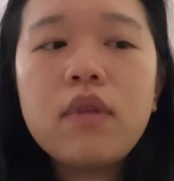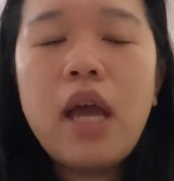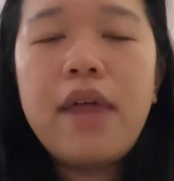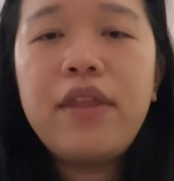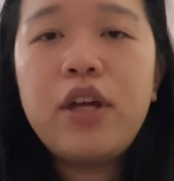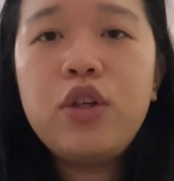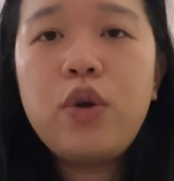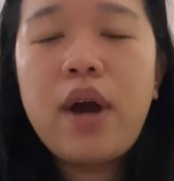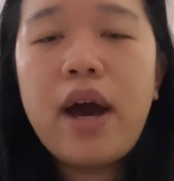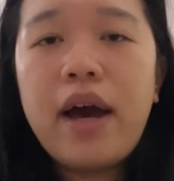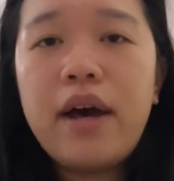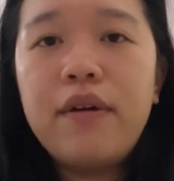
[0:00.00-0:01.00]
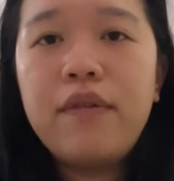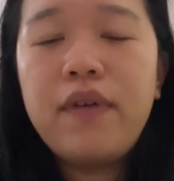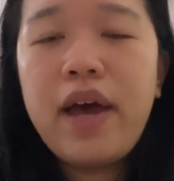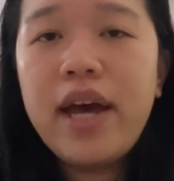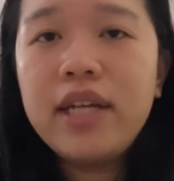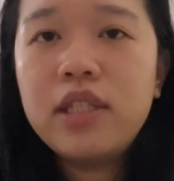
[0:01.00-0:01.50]
And then you have
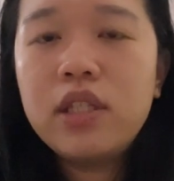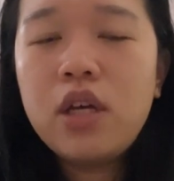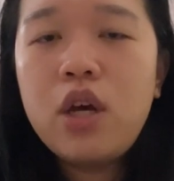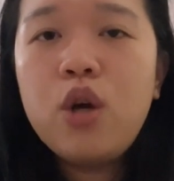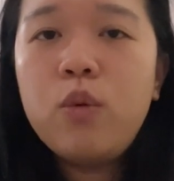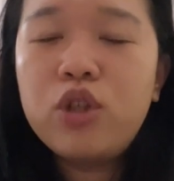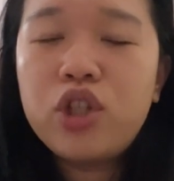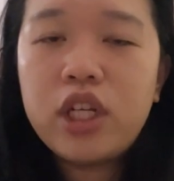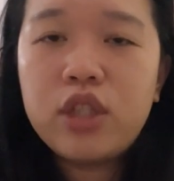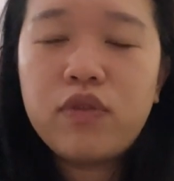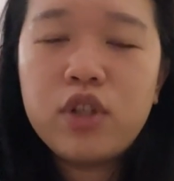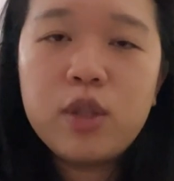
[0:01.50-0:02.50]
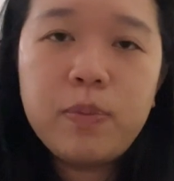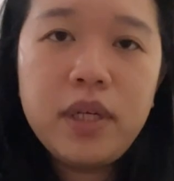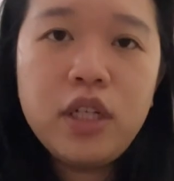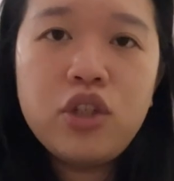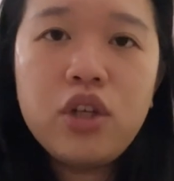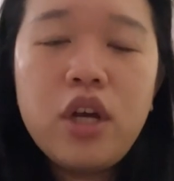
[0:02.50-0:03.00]
S, which stands for
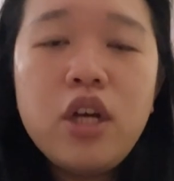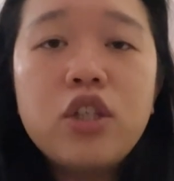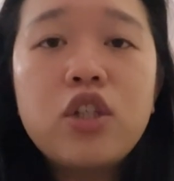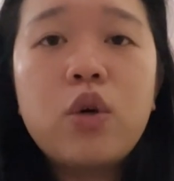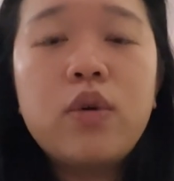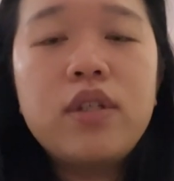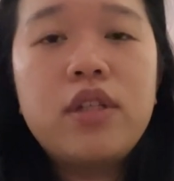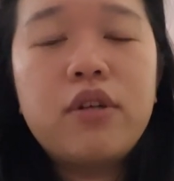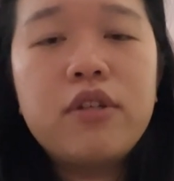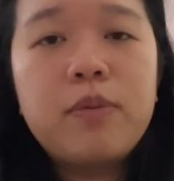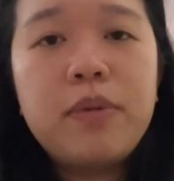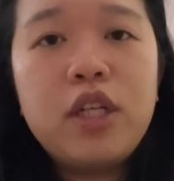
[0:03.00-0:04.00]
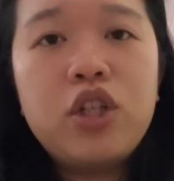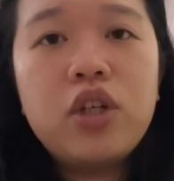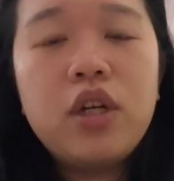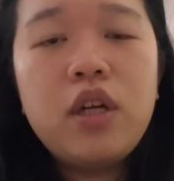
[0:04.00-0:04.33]
speech. So is their speech